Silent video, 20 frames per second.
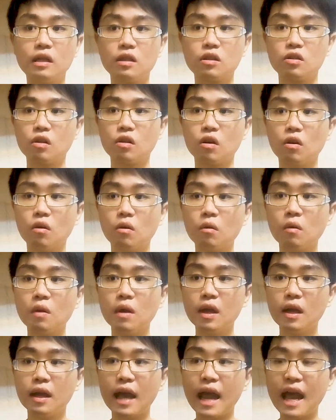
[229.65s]
So
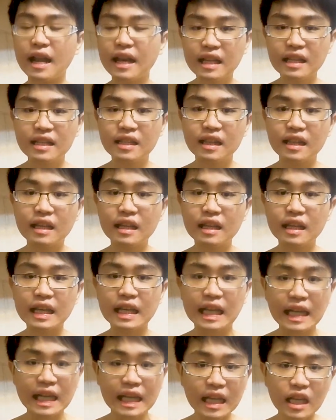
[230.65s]
anything
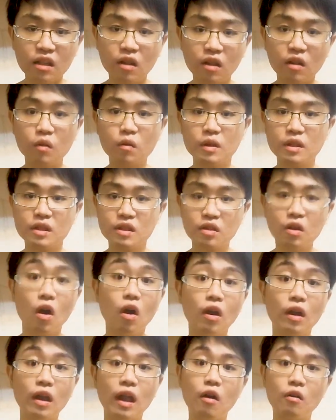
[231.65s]
illegal is
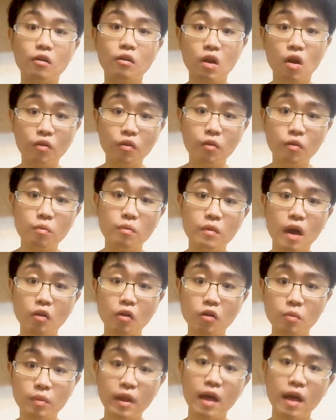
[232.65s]
not allowed on,
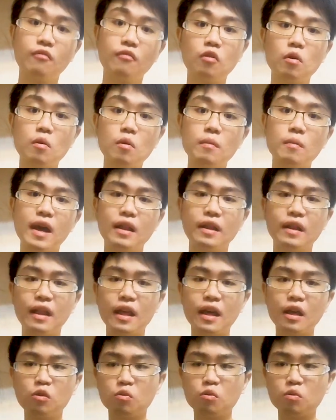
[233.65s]
on the platform, and
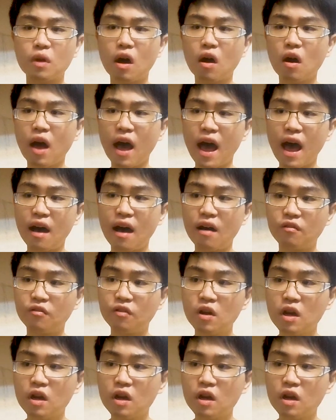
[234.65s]
they do not have